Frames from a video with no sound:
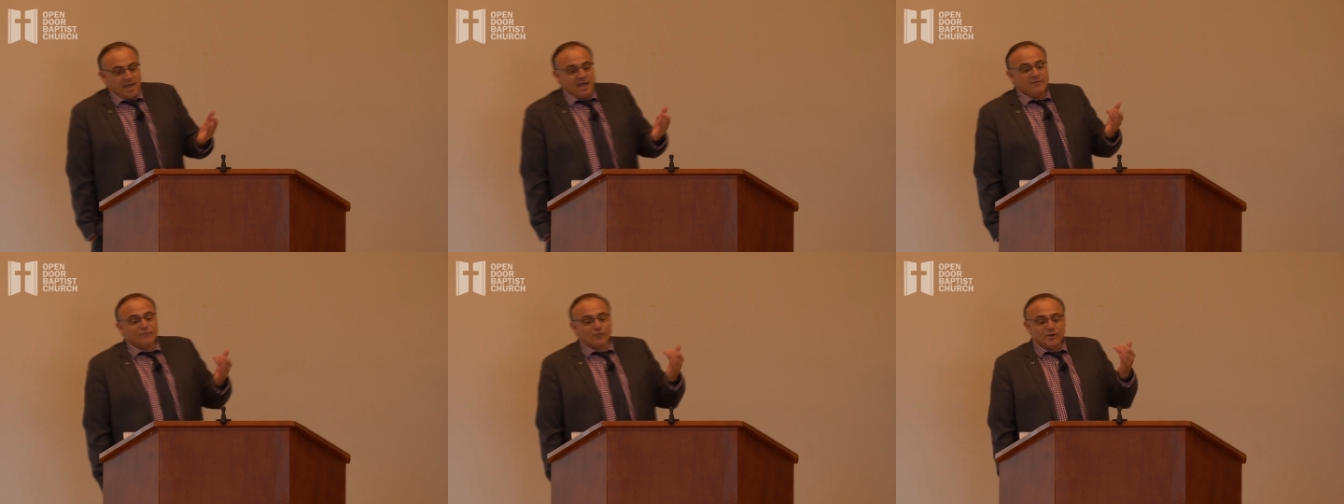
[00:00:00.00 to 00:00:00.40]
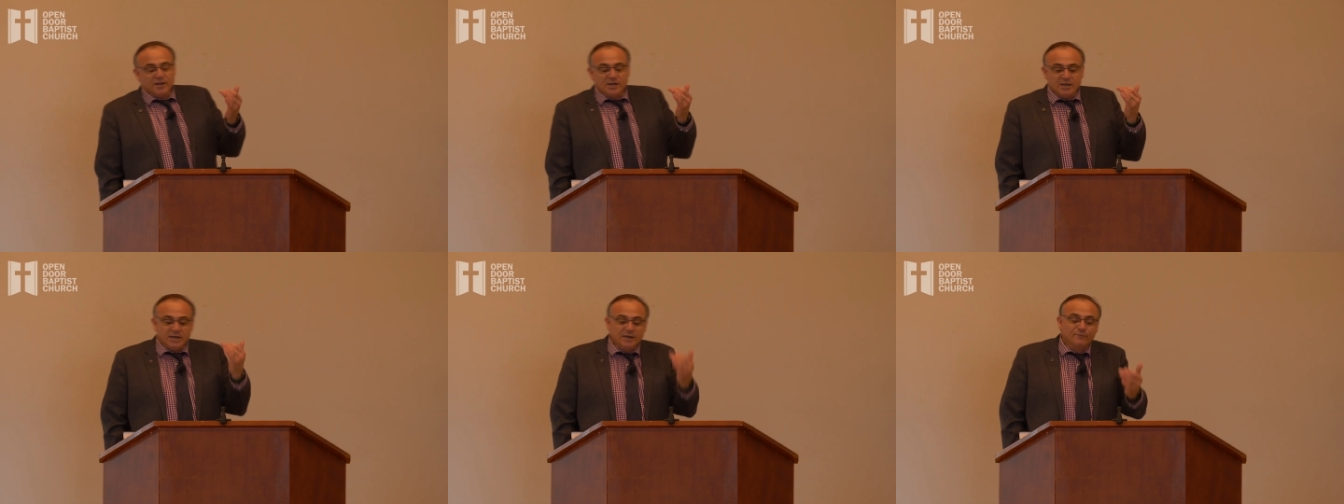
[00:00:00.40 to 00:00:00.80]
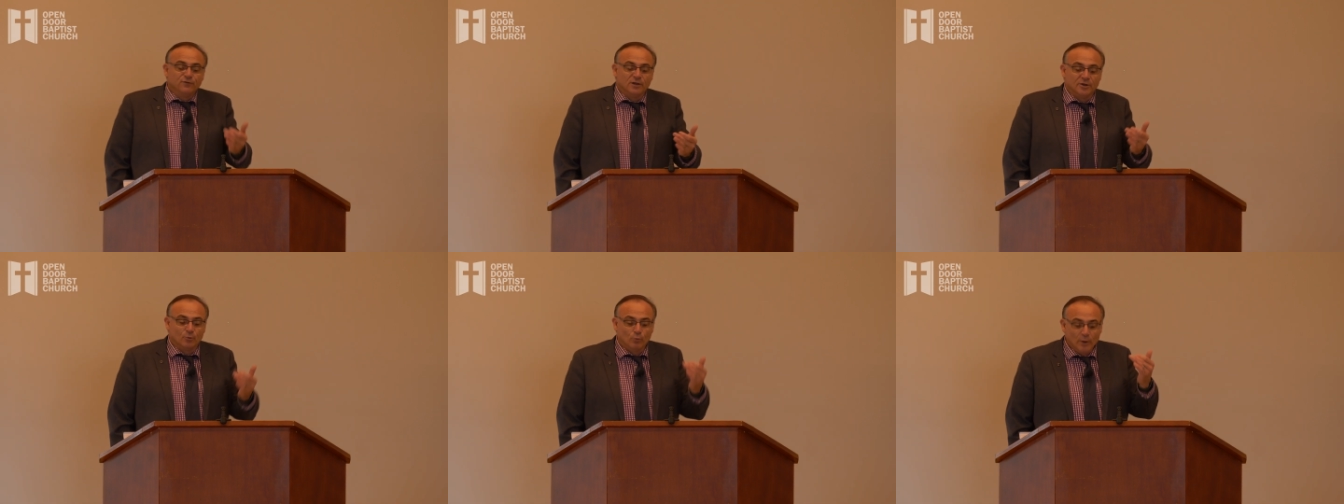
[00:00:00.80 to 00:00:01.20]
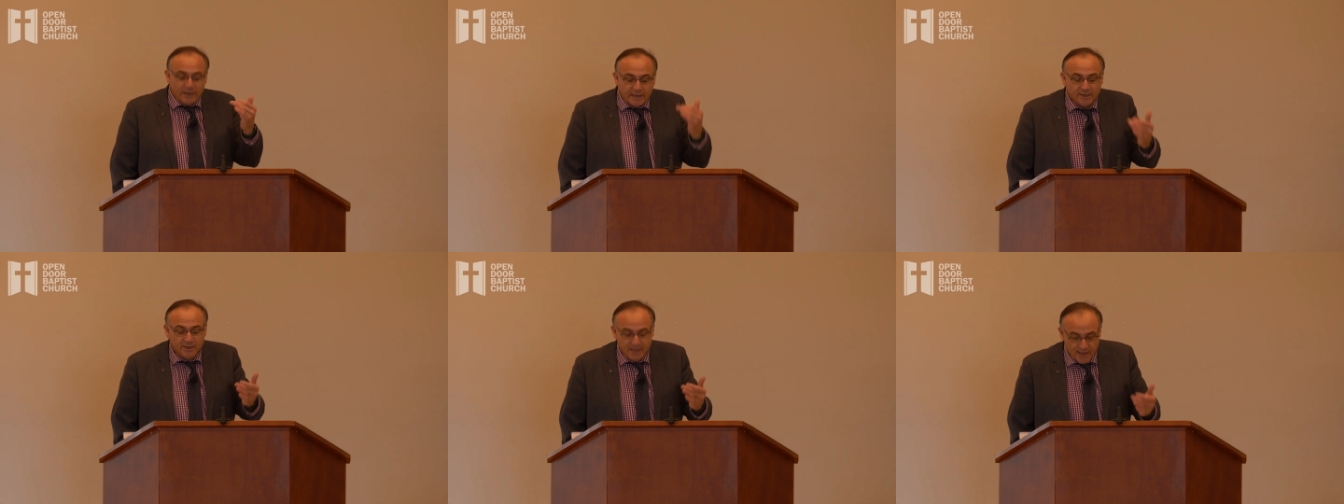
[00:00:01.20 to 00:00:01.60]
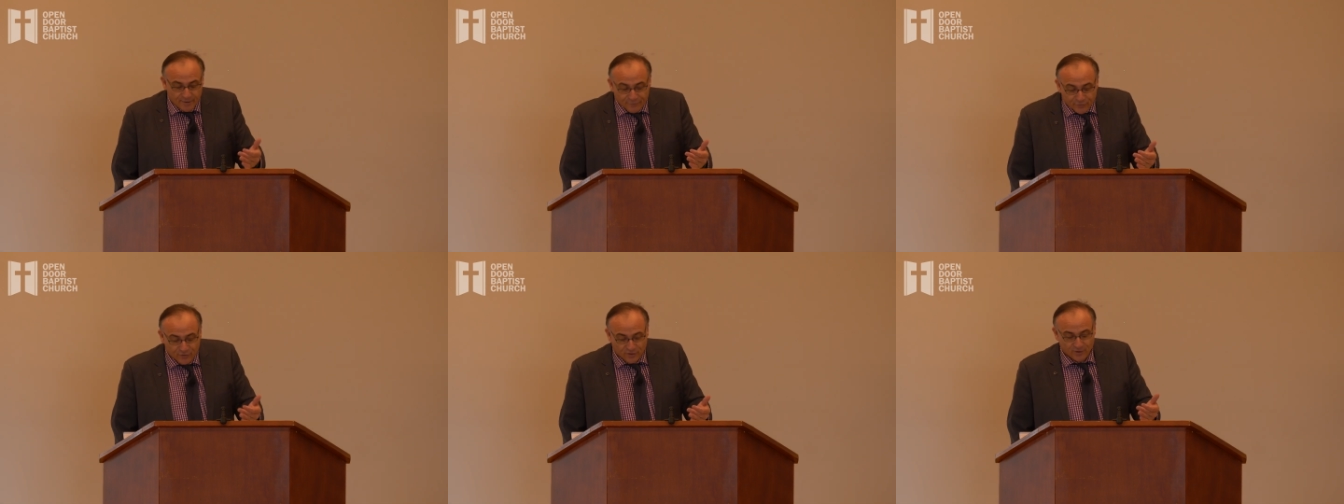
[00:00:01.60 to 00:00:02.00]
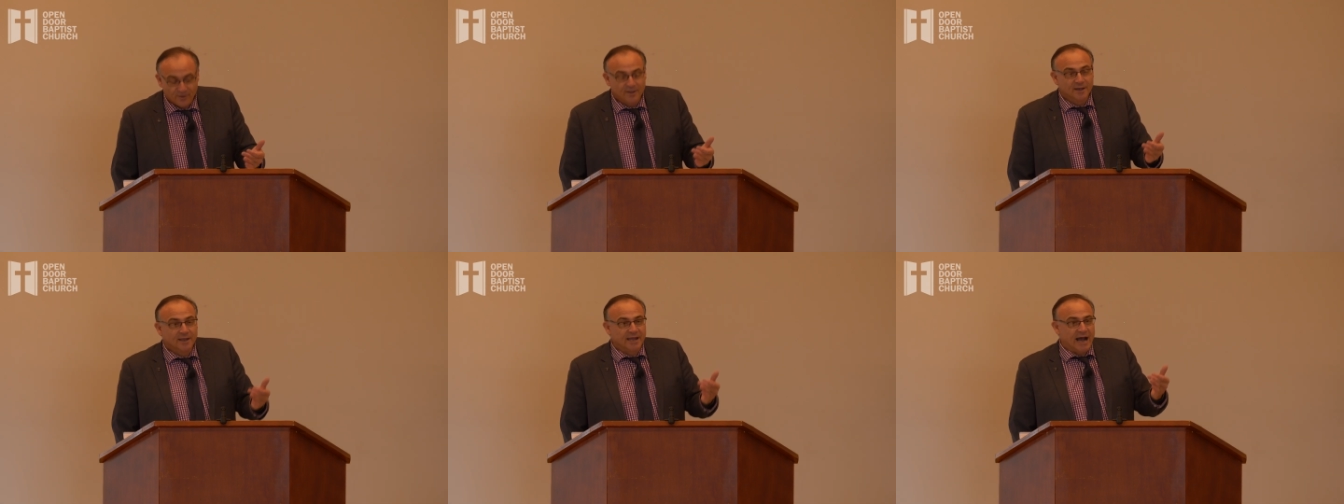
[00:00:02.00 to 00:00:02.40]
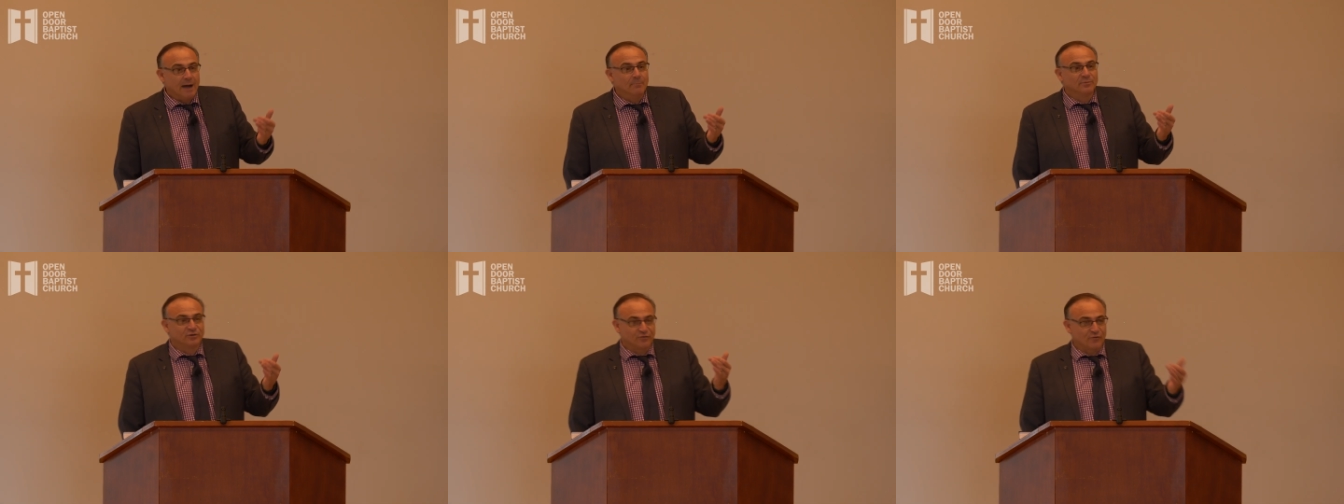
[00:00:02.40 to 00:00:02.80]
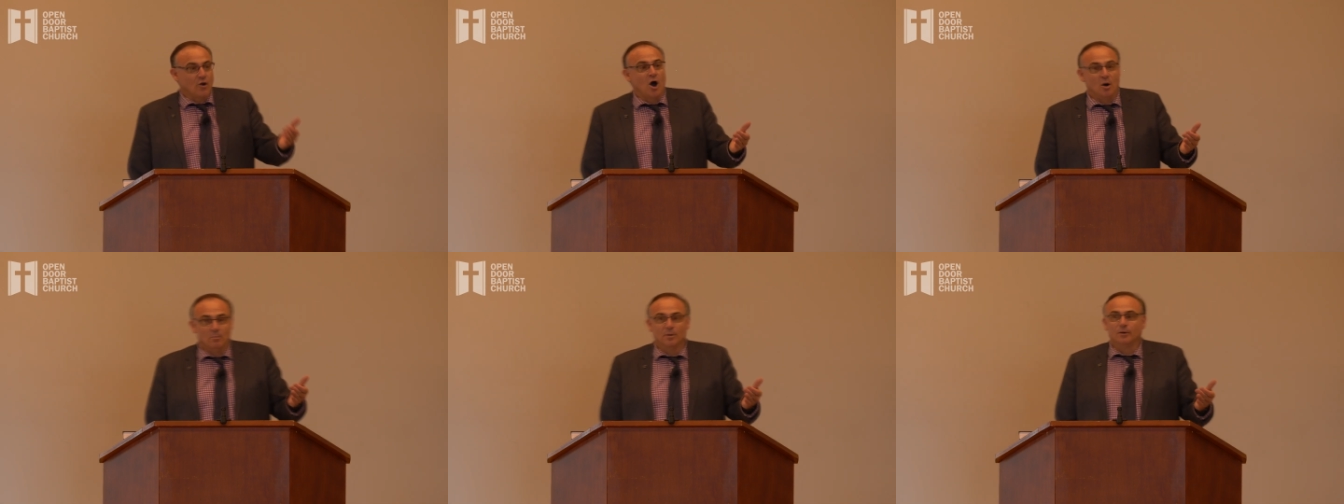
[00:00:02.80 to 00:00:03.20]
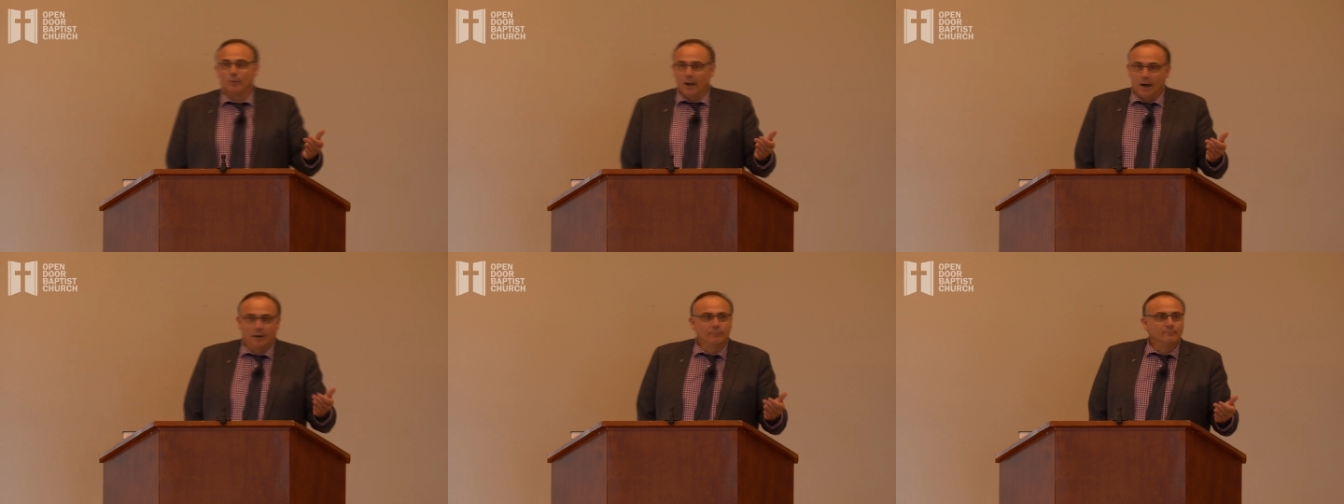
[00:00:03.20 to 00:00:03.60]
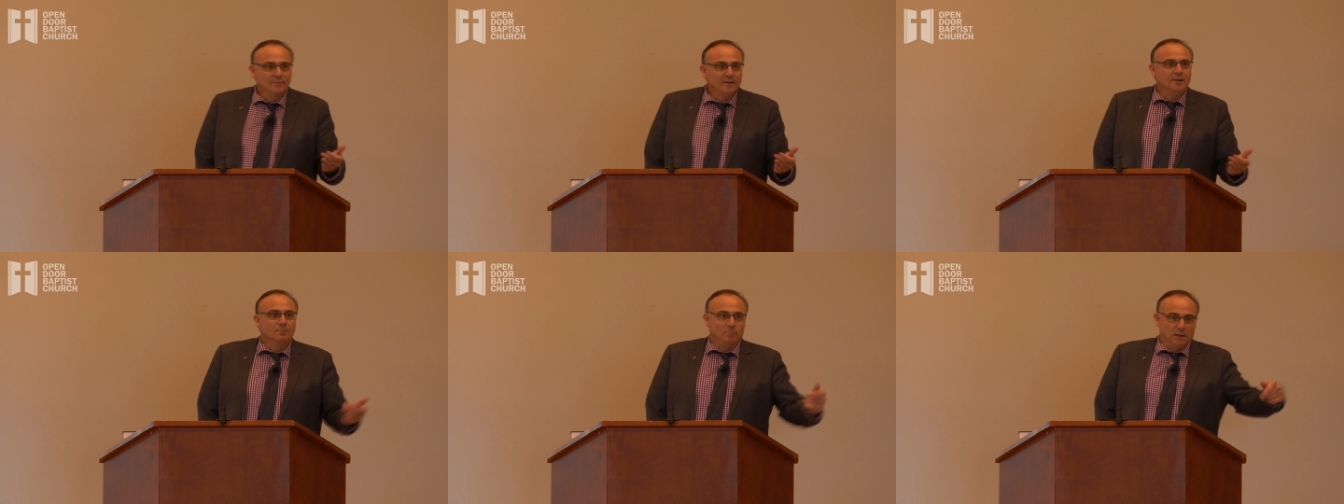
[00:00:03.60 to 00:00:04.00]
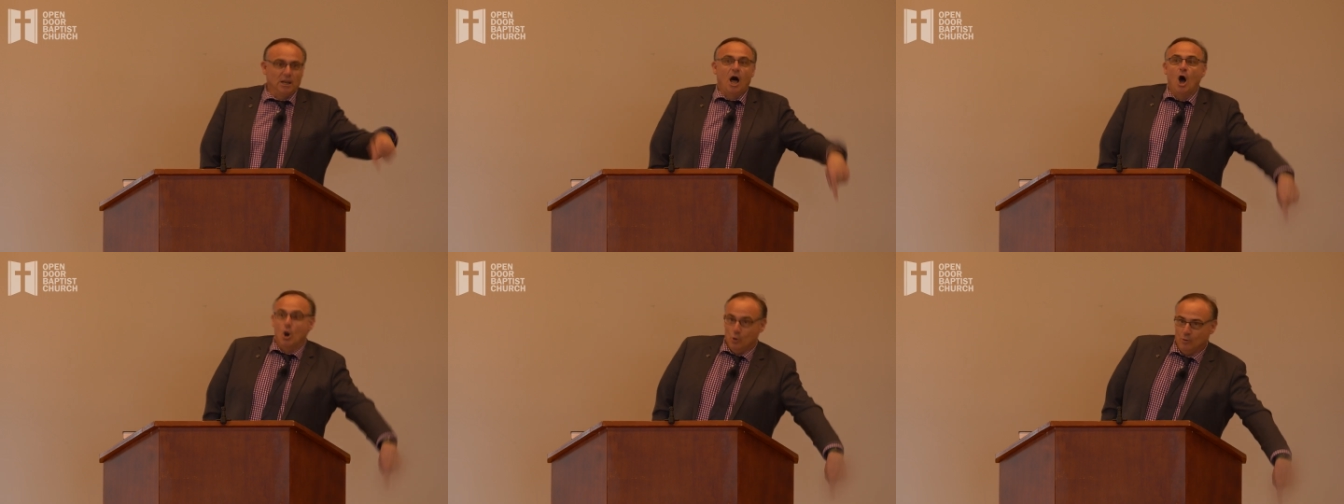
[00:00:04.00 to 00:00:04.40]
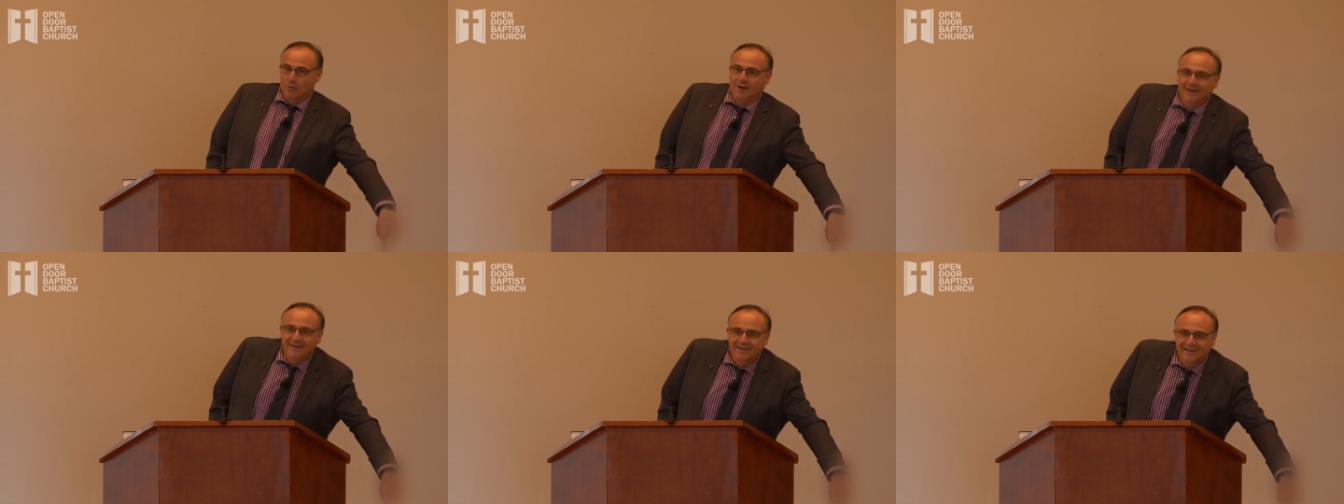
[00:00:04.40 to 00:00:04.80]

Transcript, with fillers: Every evil and wicked gift comes from, well, below.